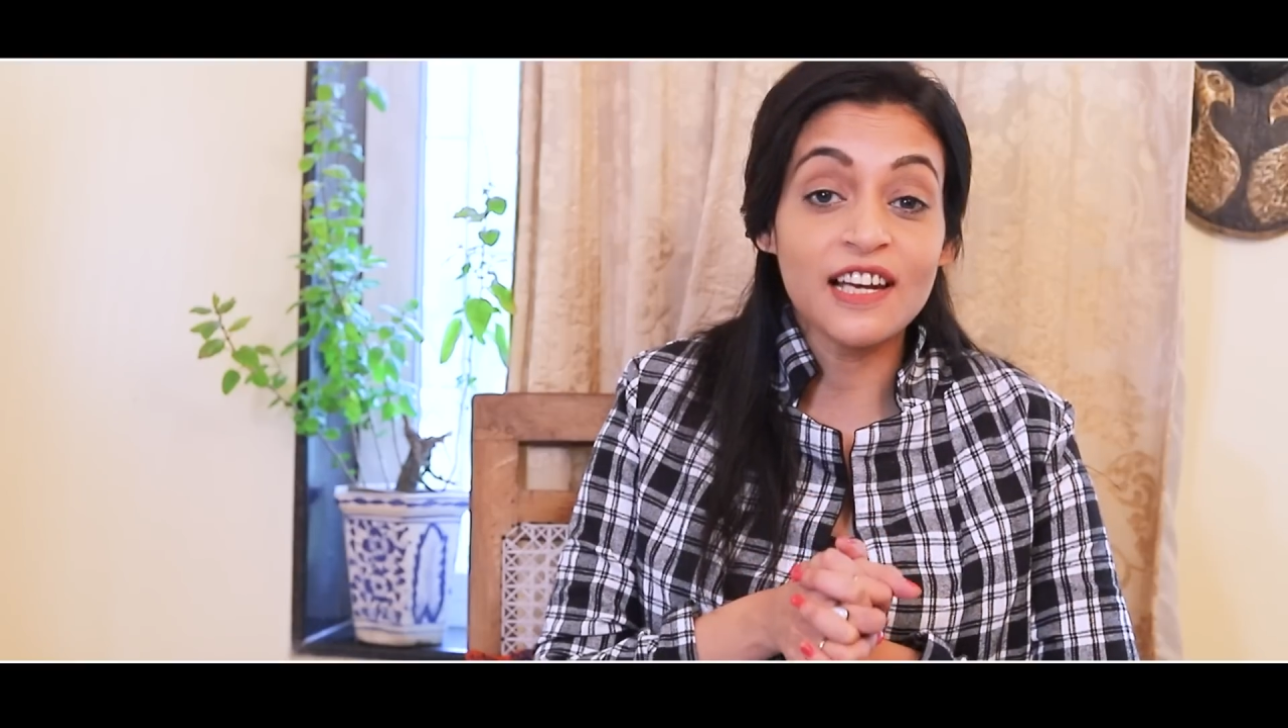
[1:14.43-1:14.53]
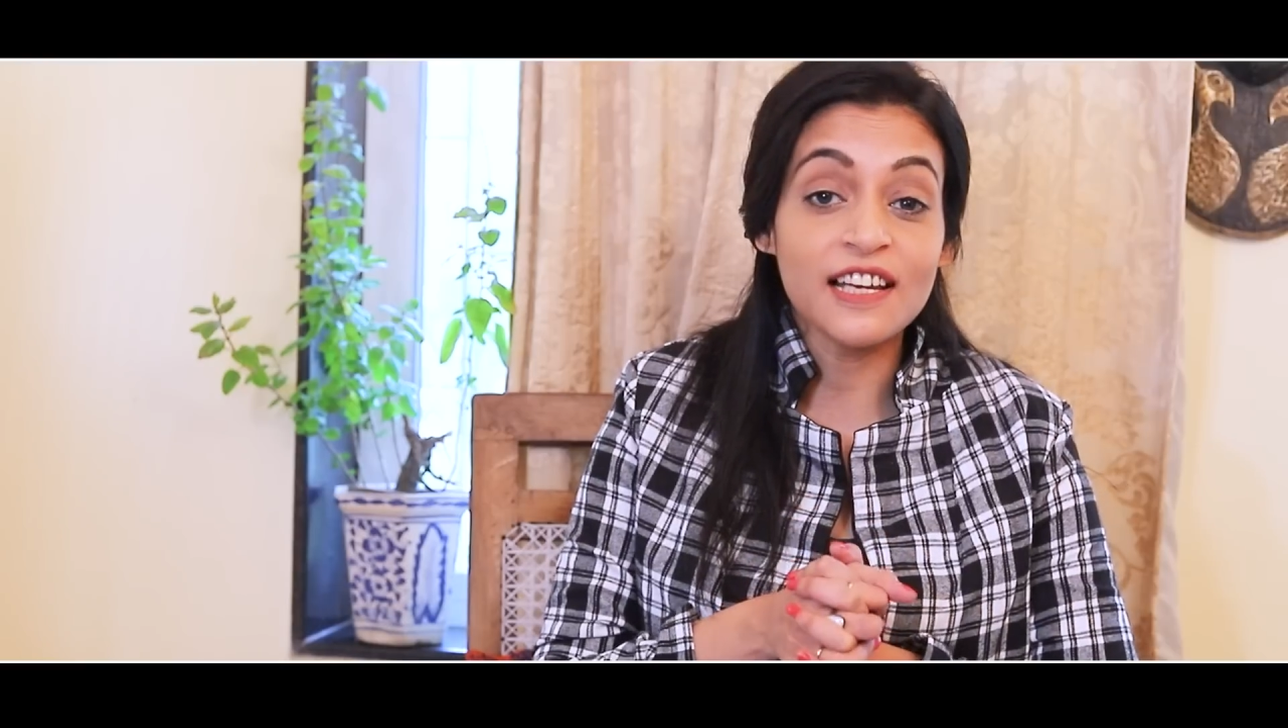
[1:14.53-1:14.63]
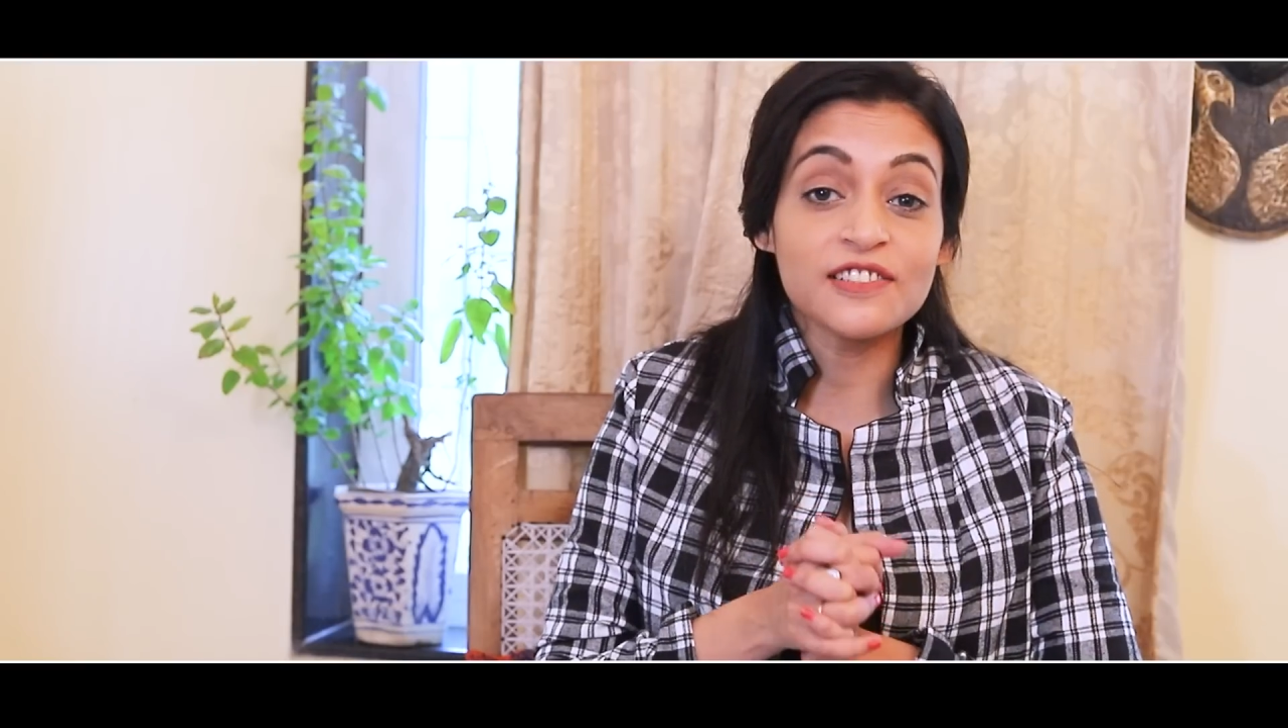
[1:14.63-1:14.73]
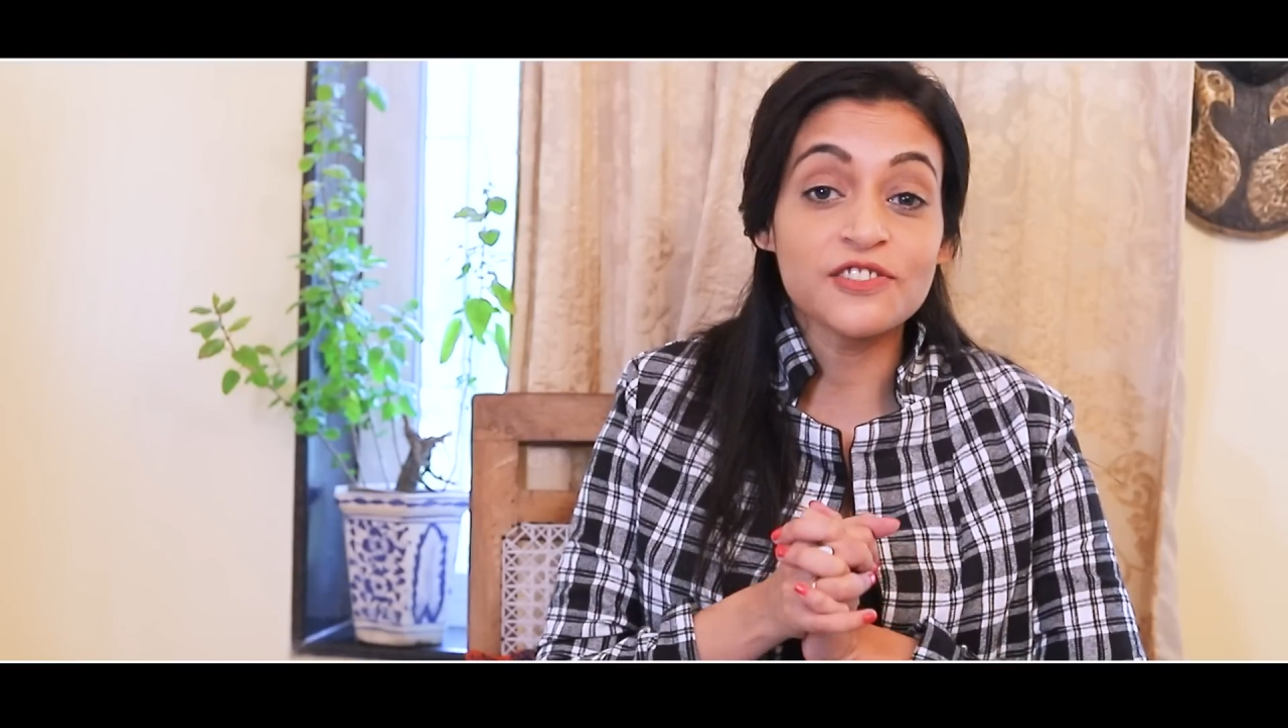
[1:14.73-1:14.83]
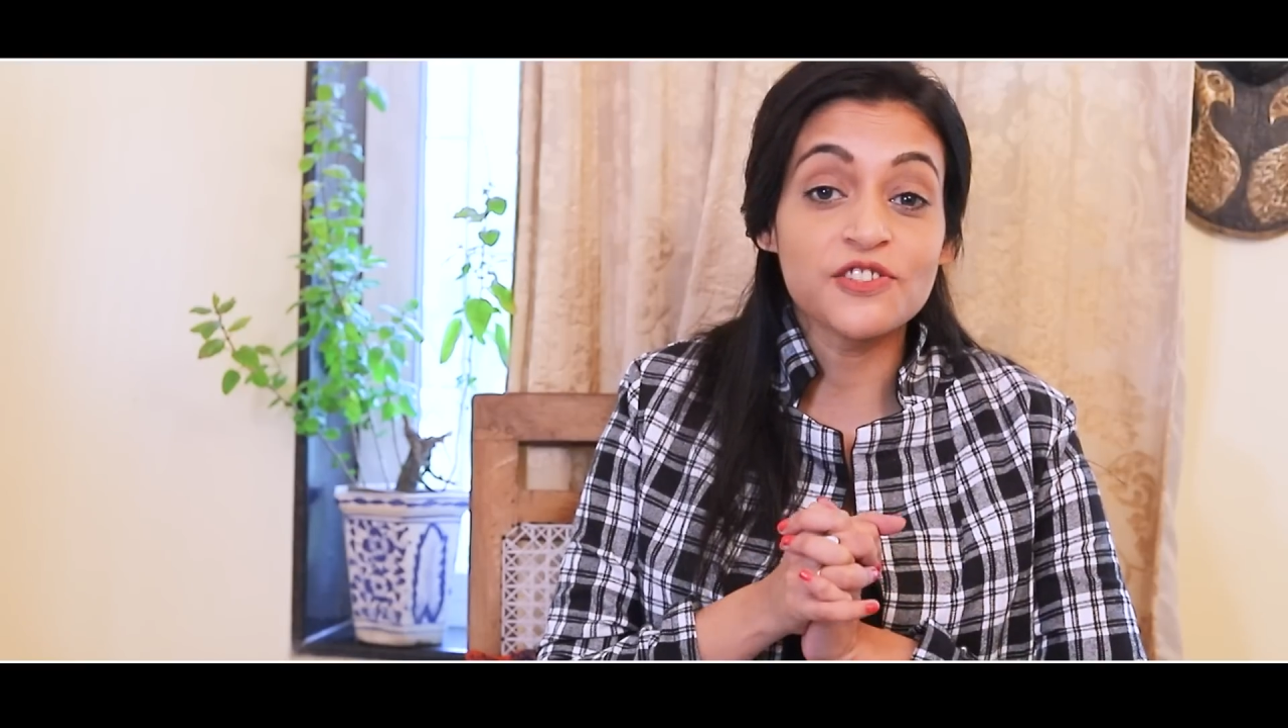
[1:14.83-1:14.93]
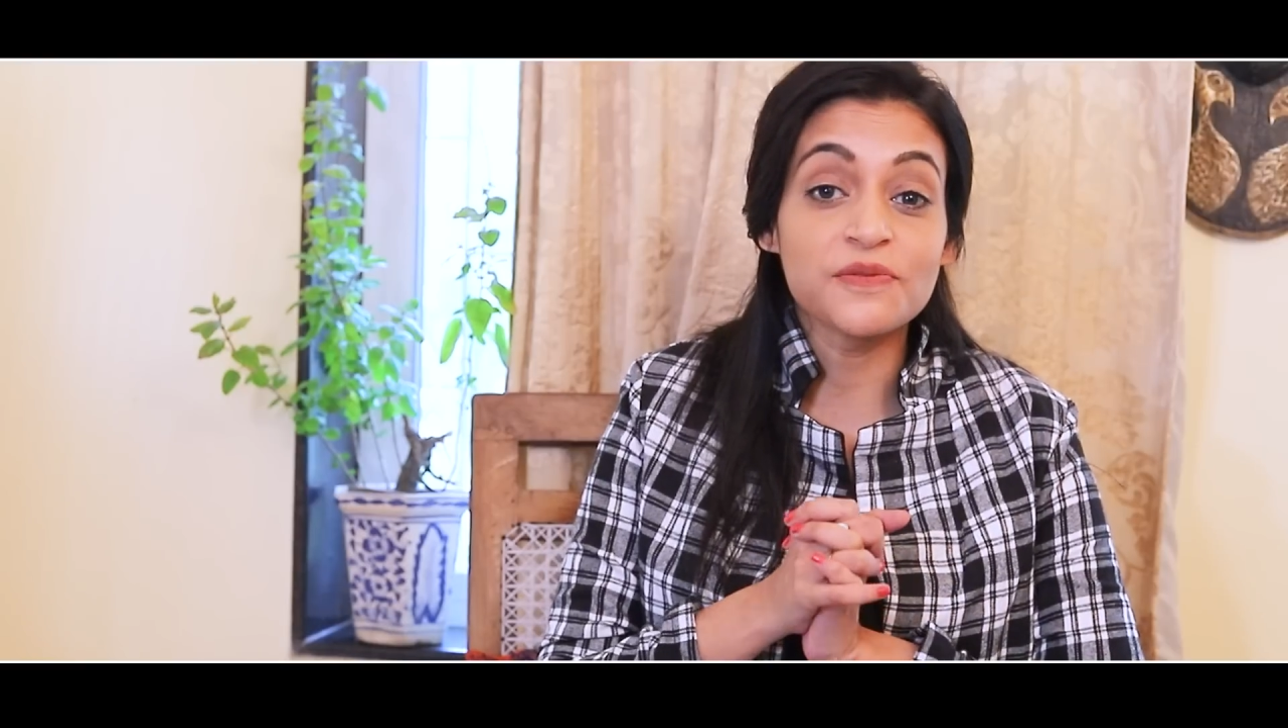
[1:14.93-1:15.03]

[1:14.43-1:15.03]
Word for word: related